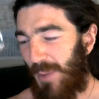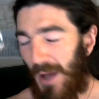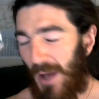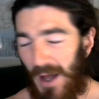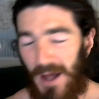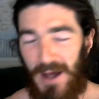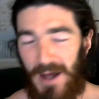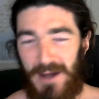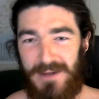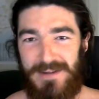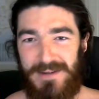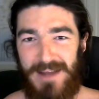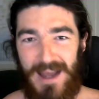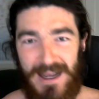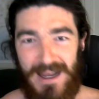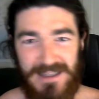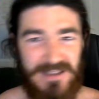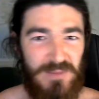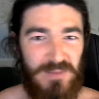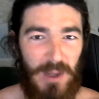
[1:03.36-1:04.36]

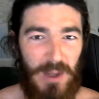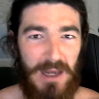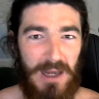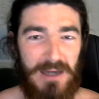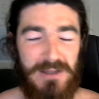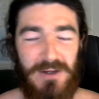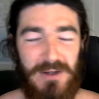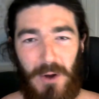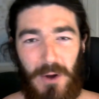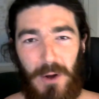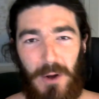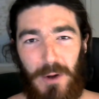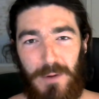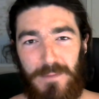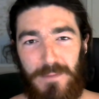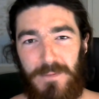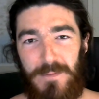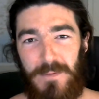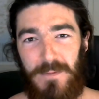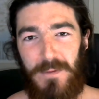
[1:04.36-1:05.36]
aspect
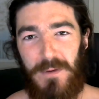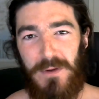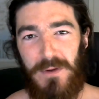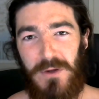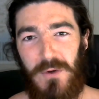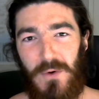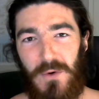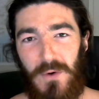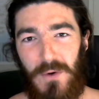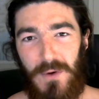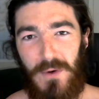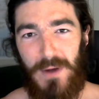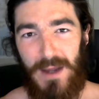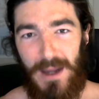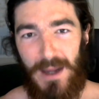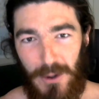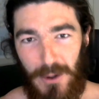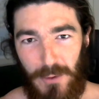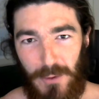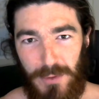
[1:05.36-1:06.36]
of your
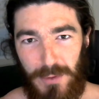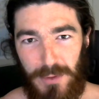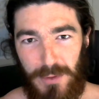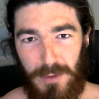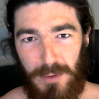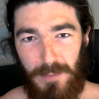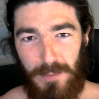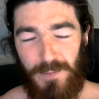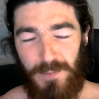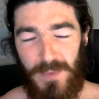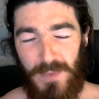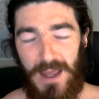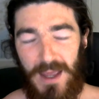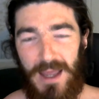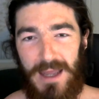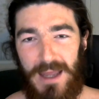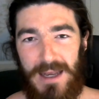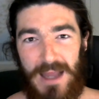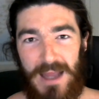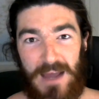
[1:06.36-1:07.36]
health
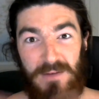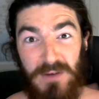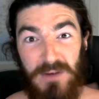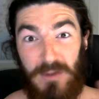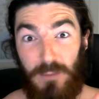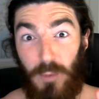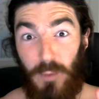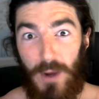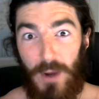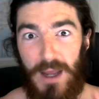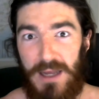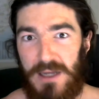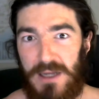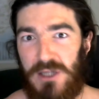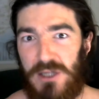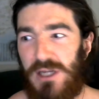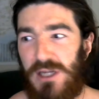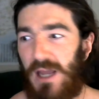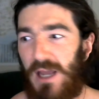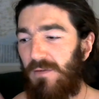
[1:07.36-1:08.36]
and having more
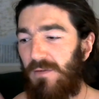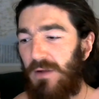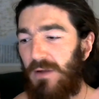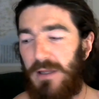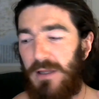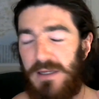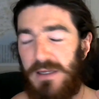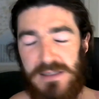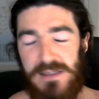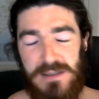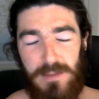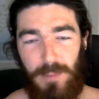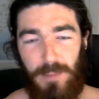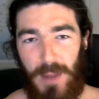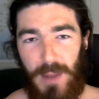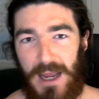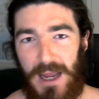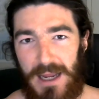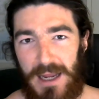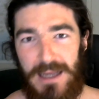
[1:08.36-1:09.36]
energy, having less
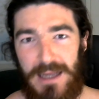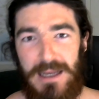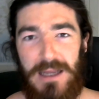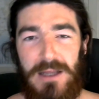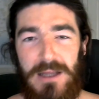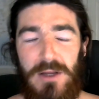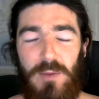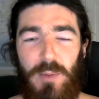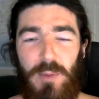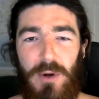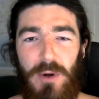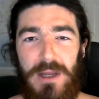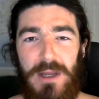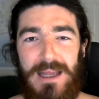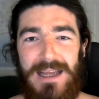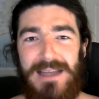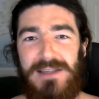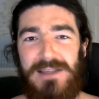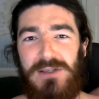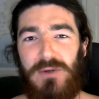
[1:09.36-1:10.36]
pain in your body
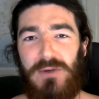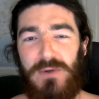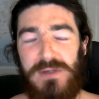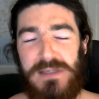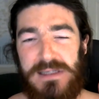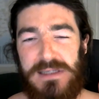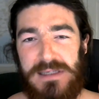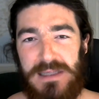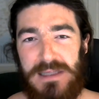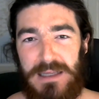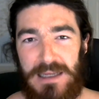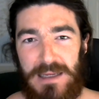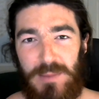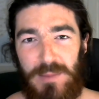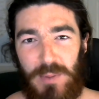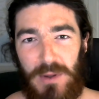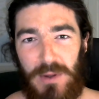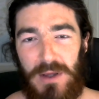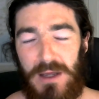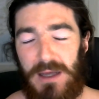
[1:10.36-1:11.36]
is your sleep.